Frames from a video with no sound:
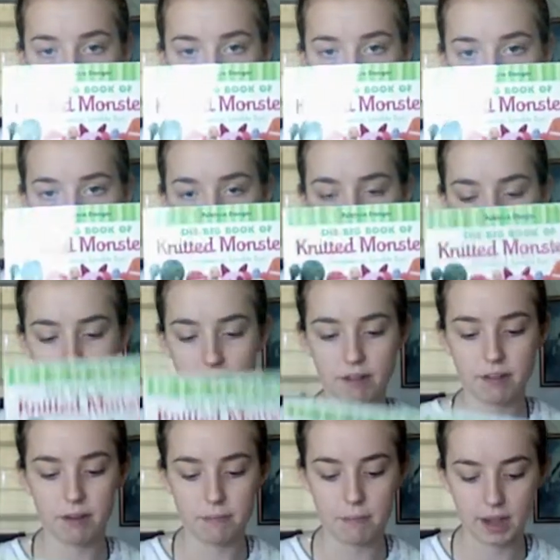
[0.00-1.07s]
This is by
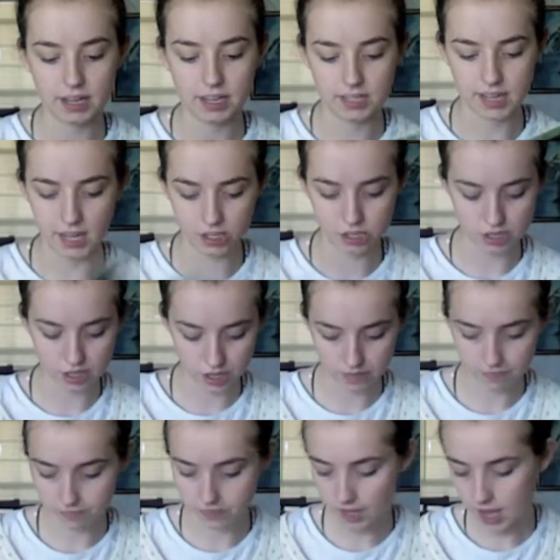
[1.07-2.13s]
Rebecca Danger.
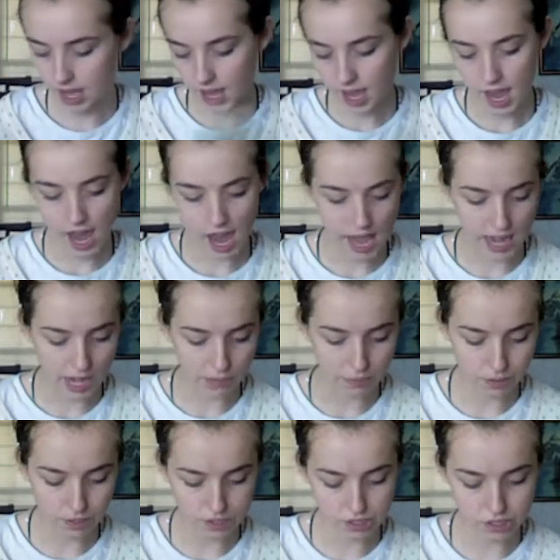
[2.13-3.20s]
And I
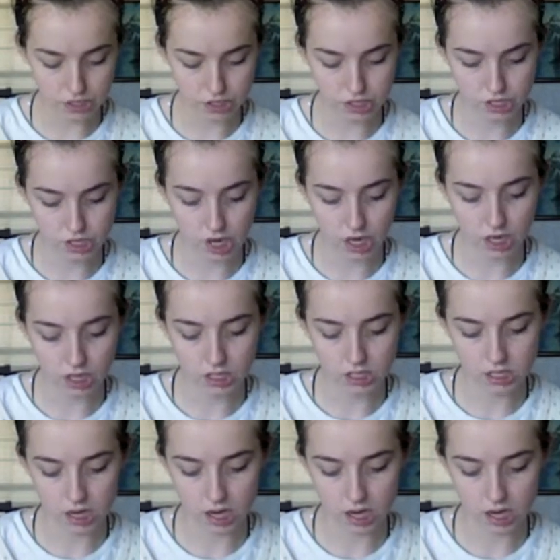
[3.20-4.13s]
want to start,